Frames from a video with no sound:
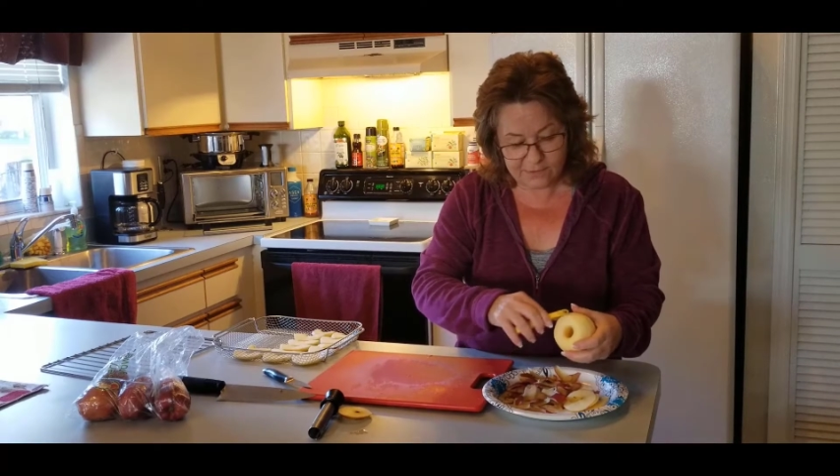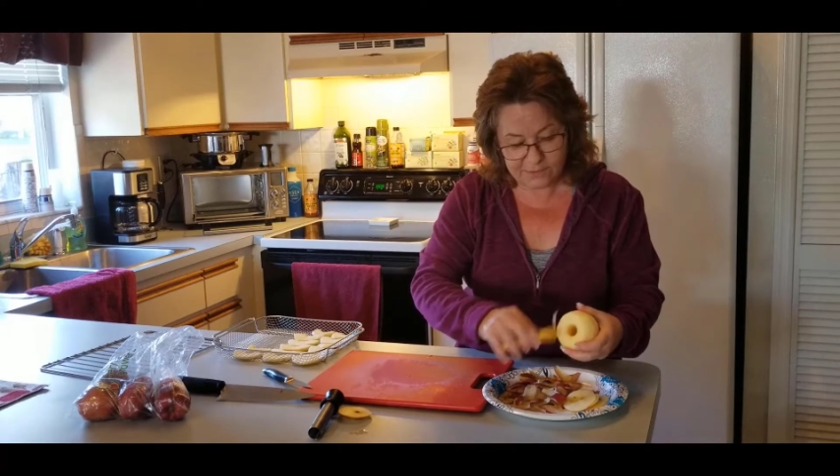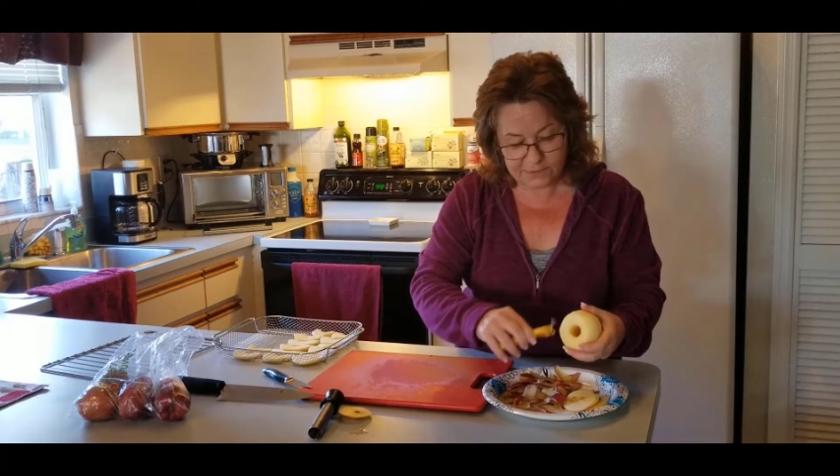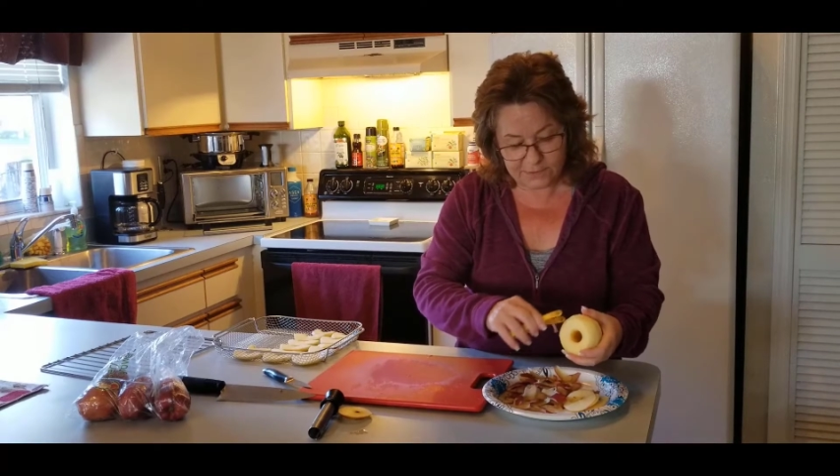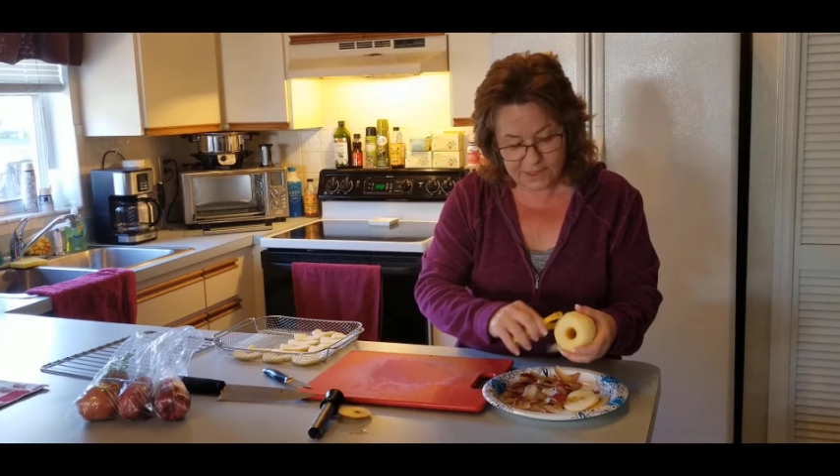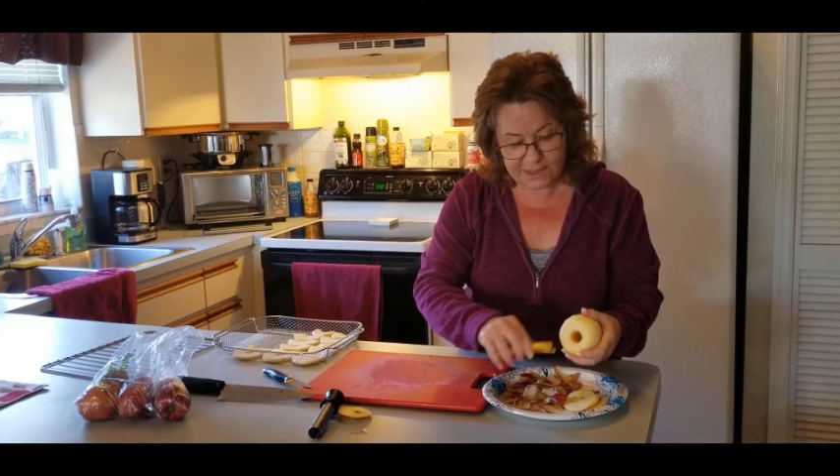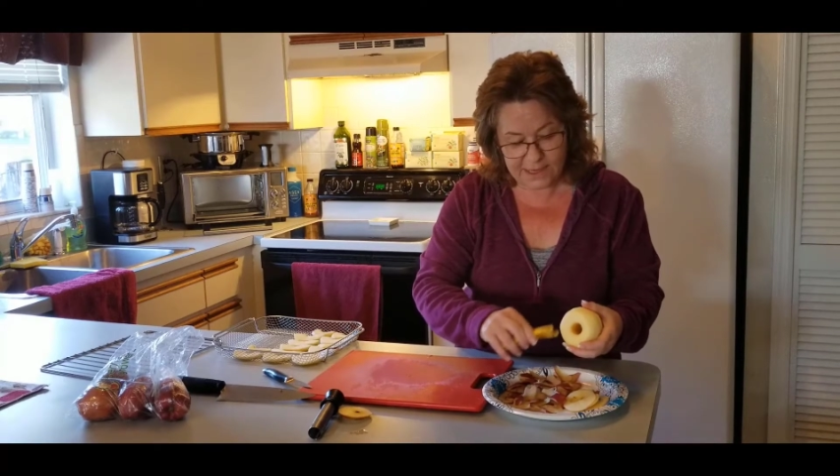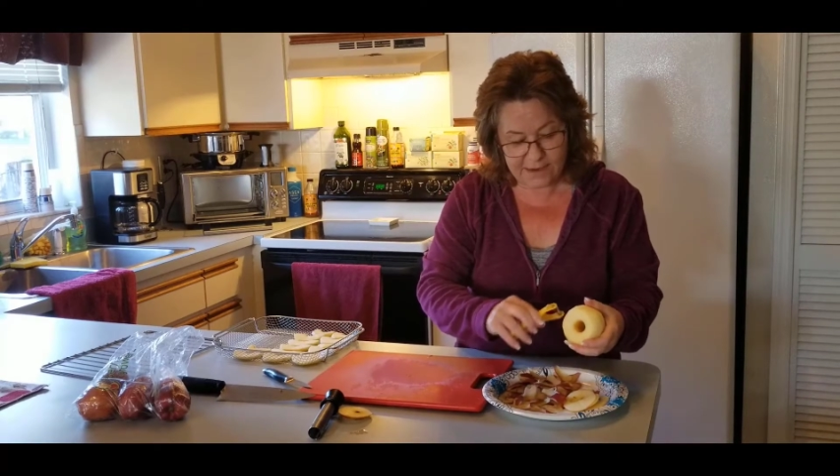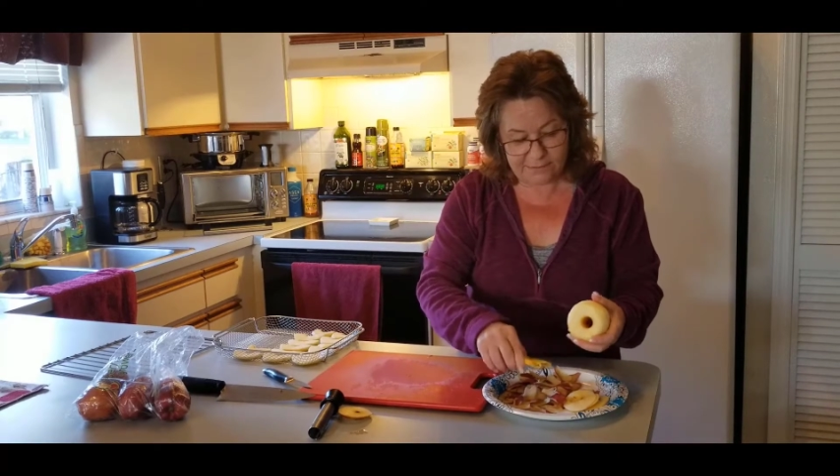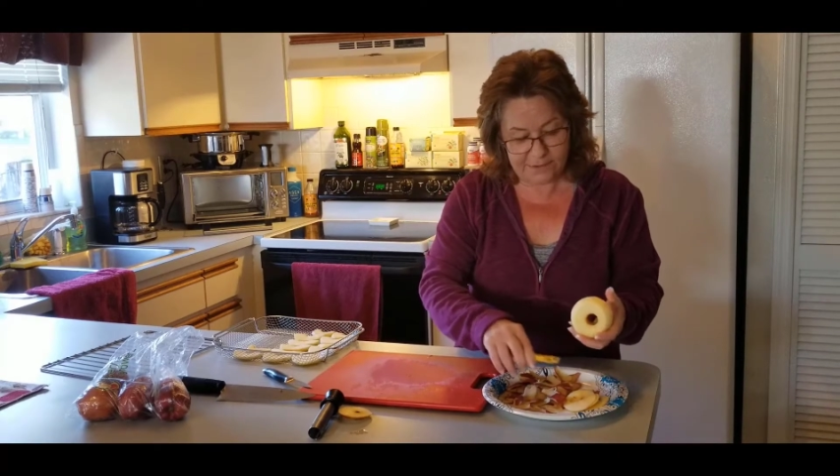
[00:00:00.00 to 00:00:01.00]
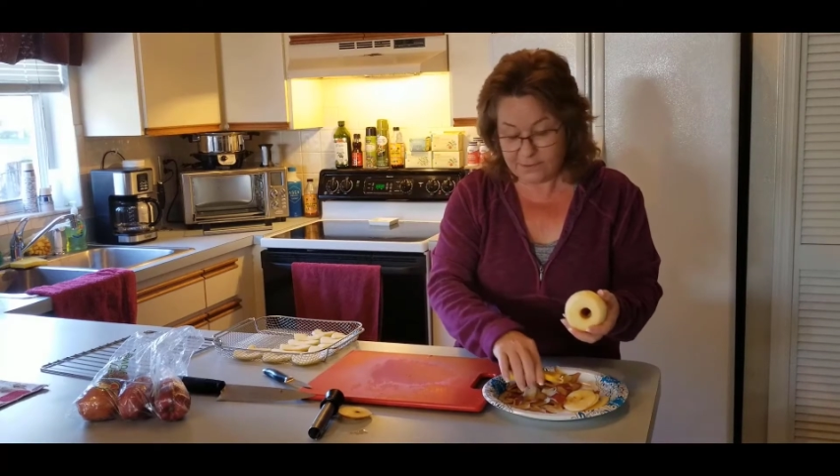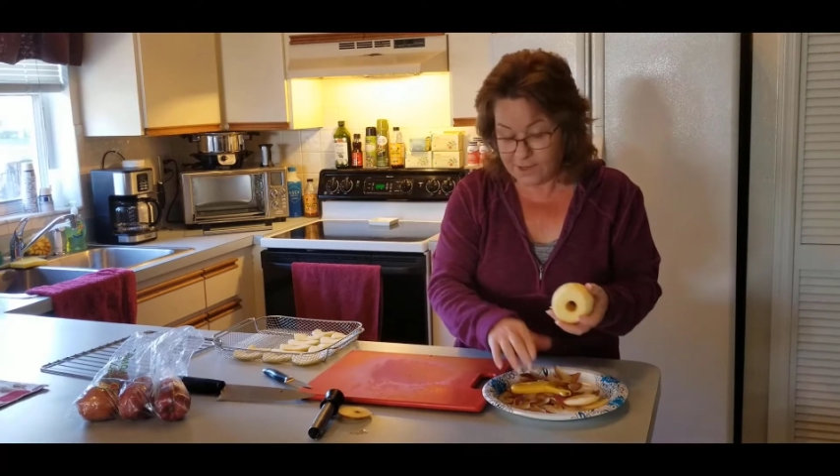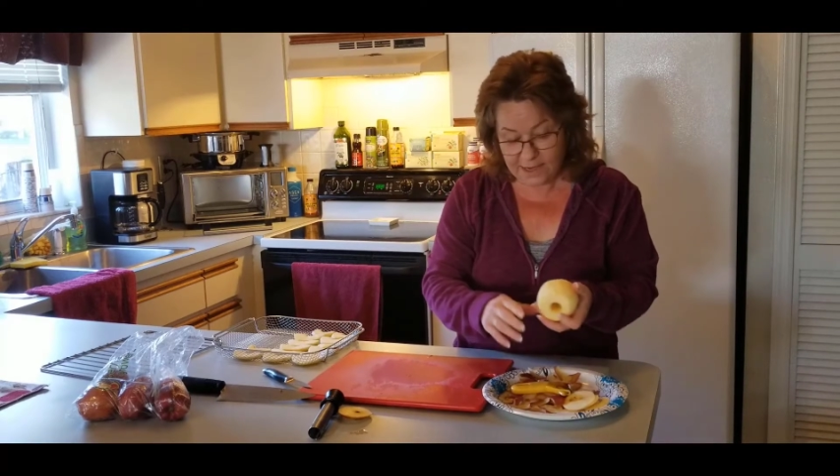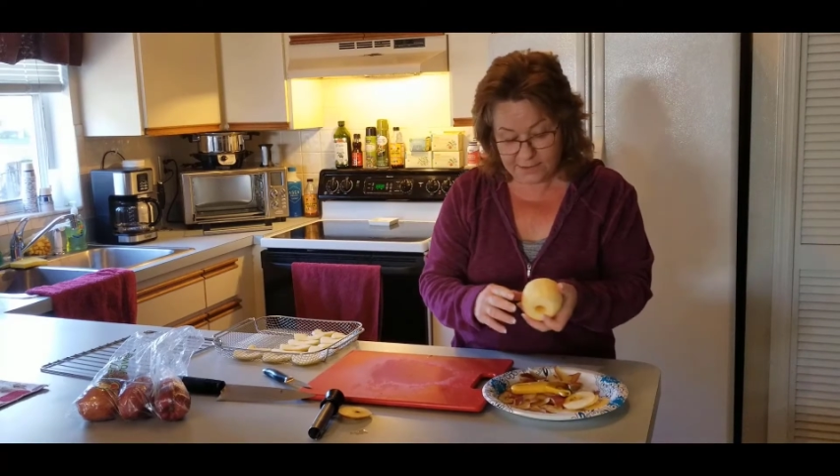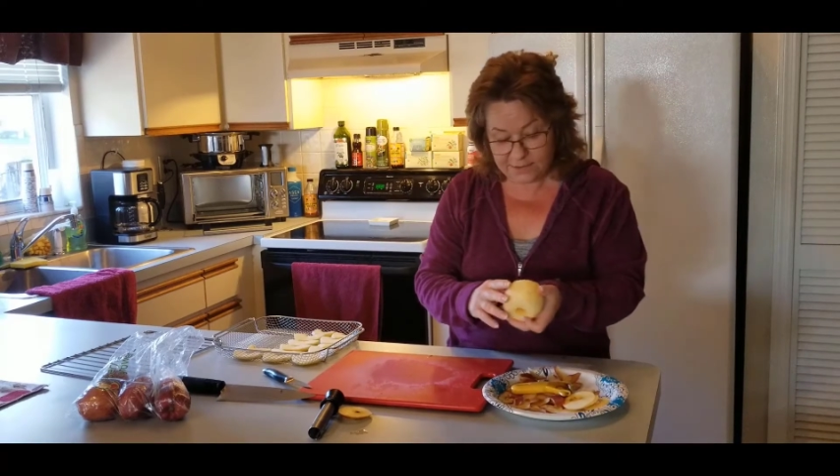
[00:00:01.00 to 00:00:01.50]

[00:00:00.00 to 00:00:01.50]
We'll try that out. Okay,